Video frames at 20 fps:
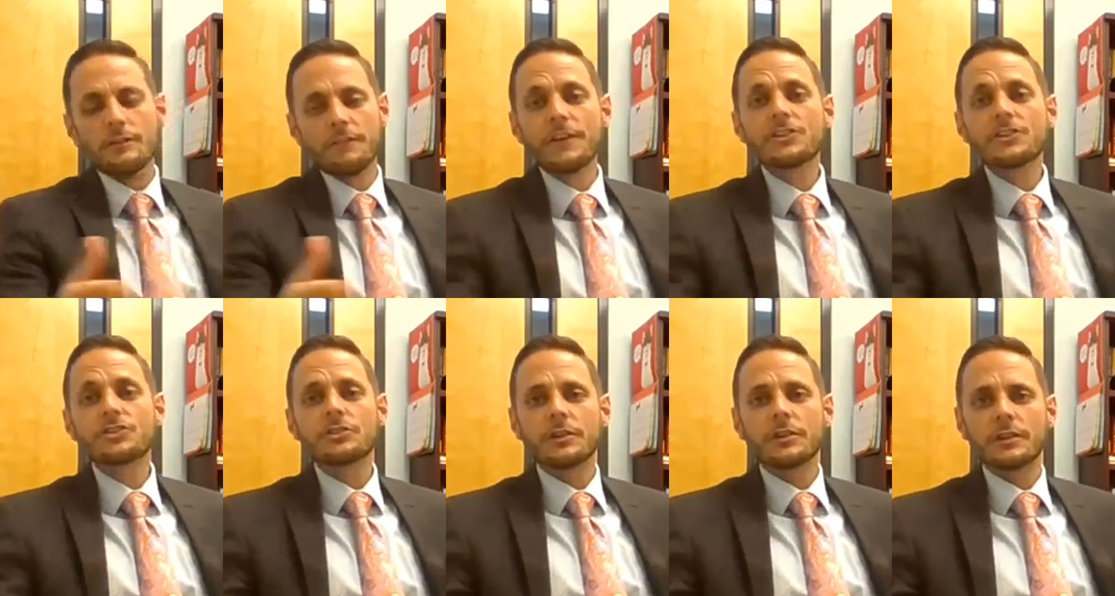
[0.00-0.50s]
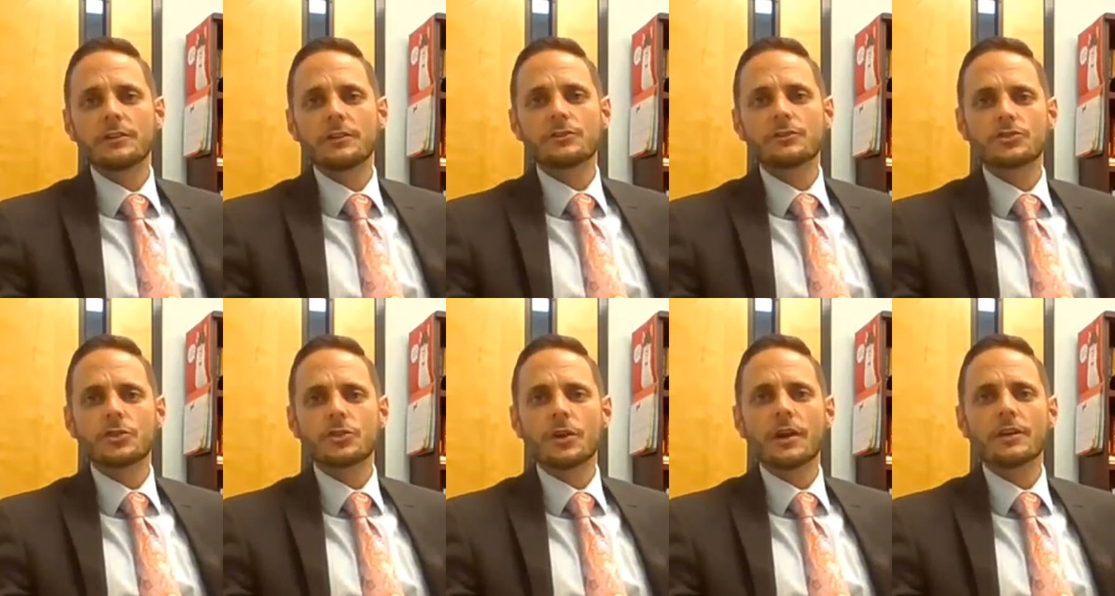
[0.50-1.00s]
eventually
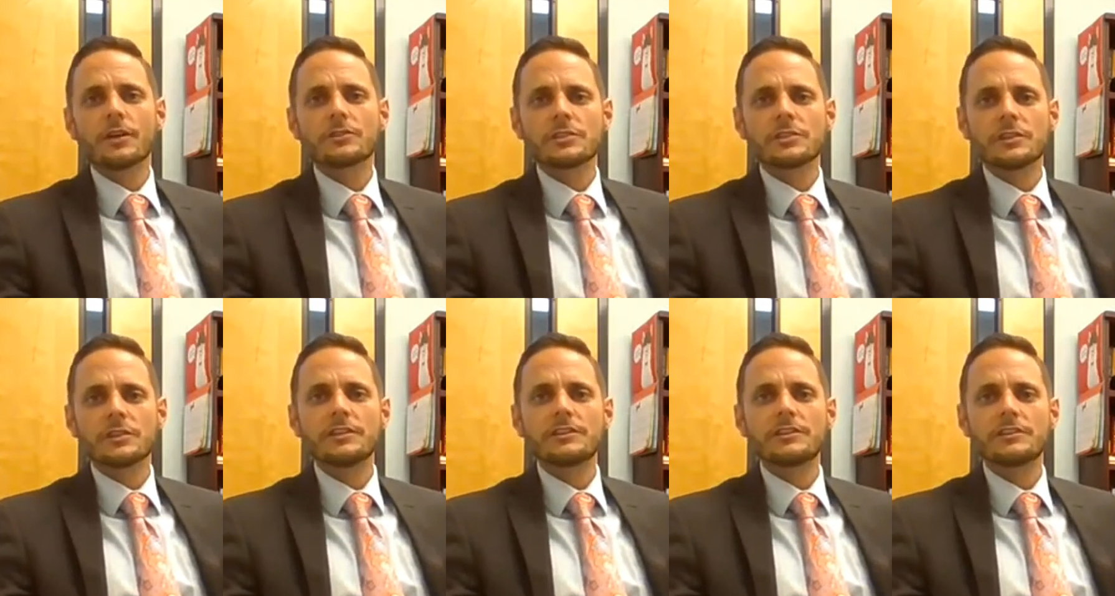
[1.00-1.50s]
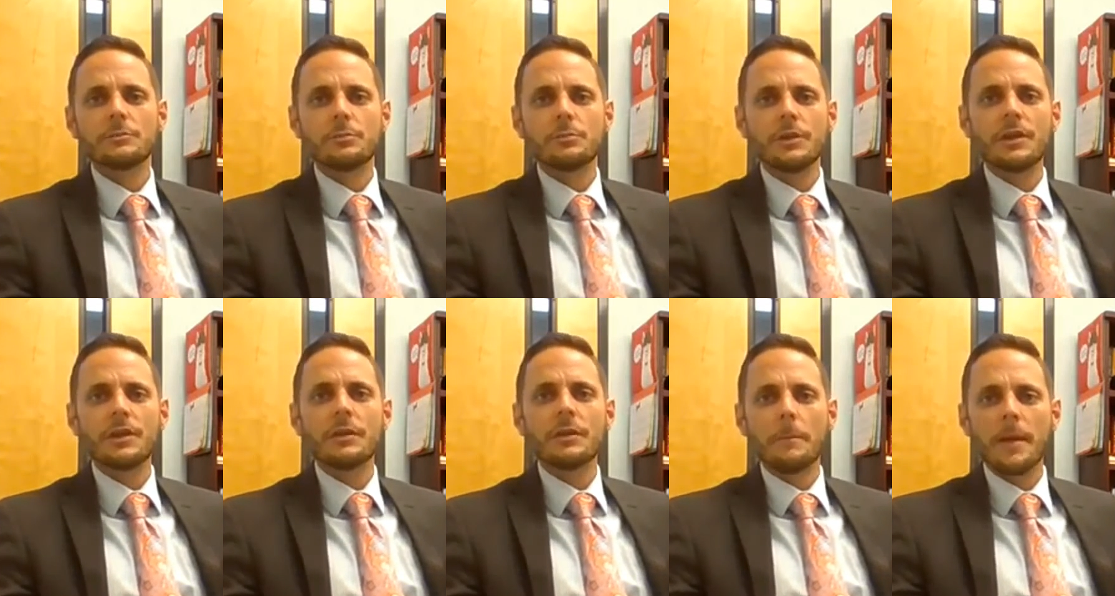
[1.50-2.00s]
those trials lead to
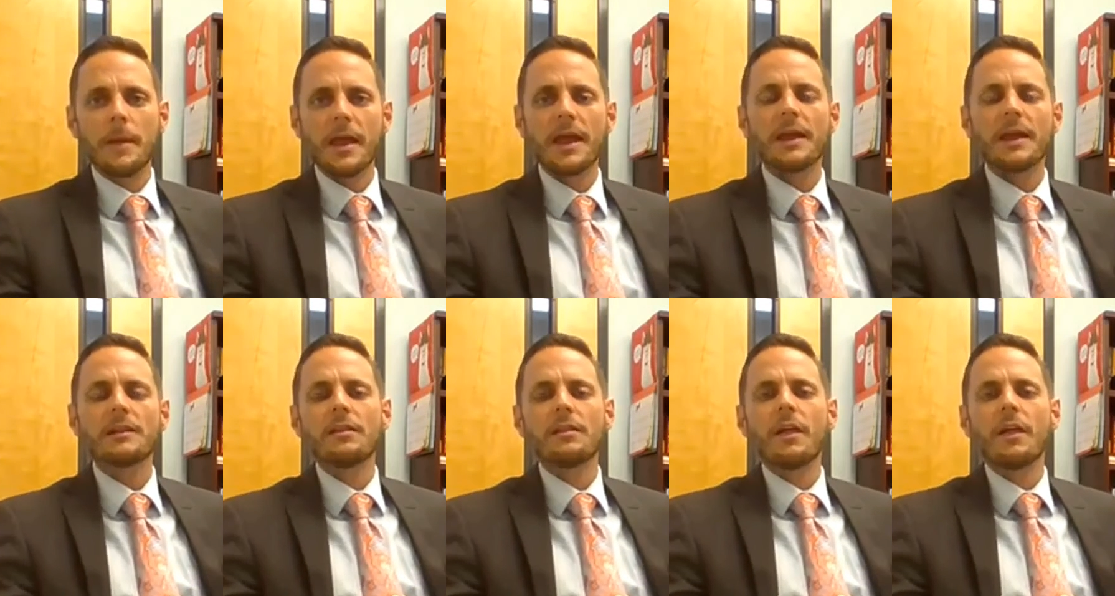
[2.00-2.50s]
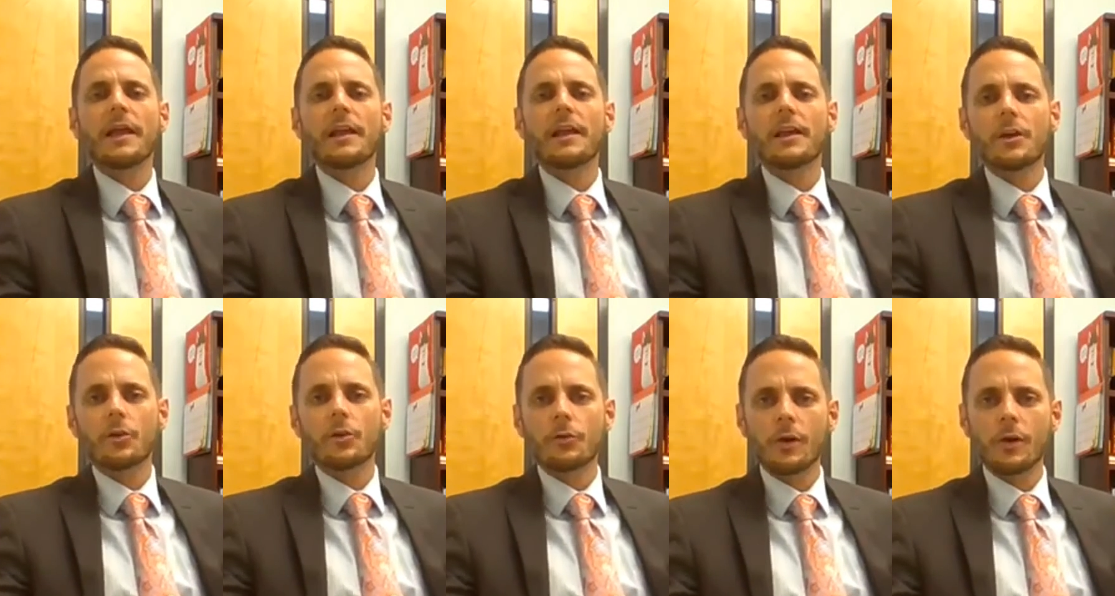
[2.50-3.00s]
being made
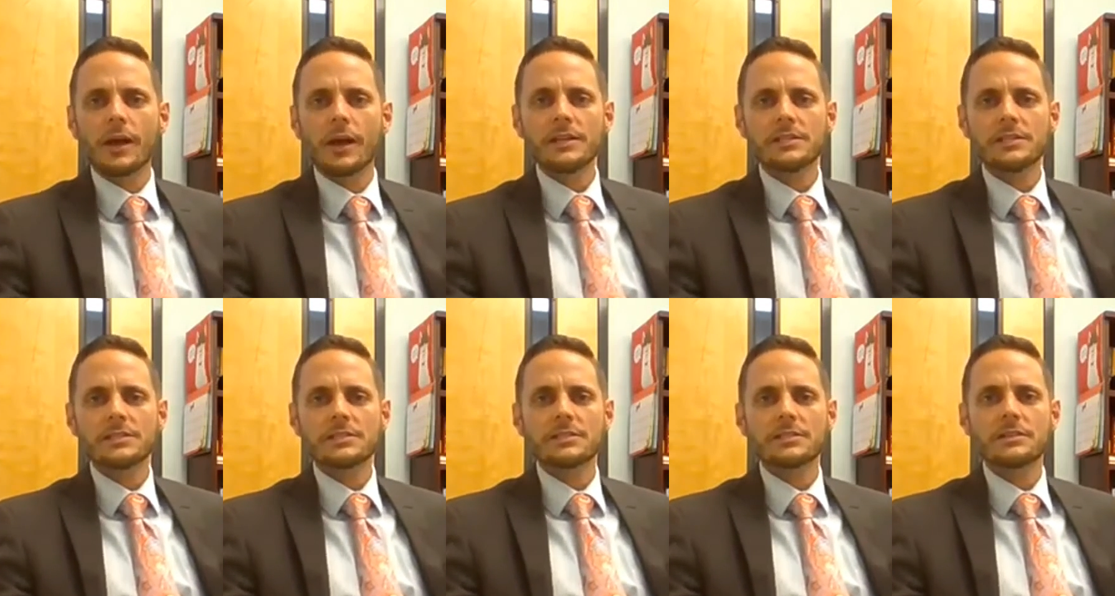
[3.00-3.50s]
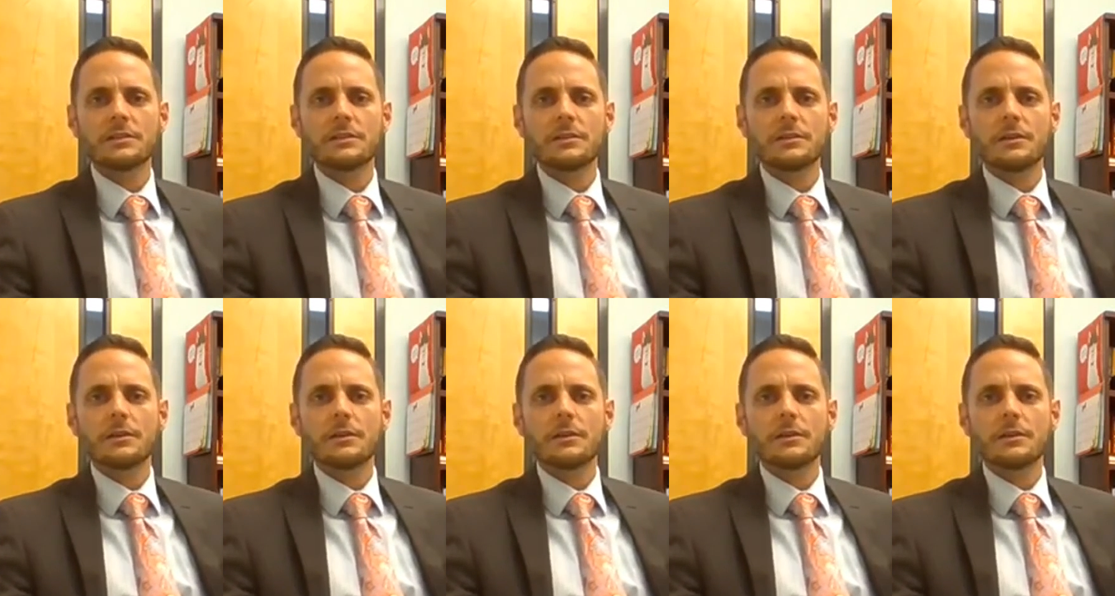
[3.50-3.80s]
like Christ.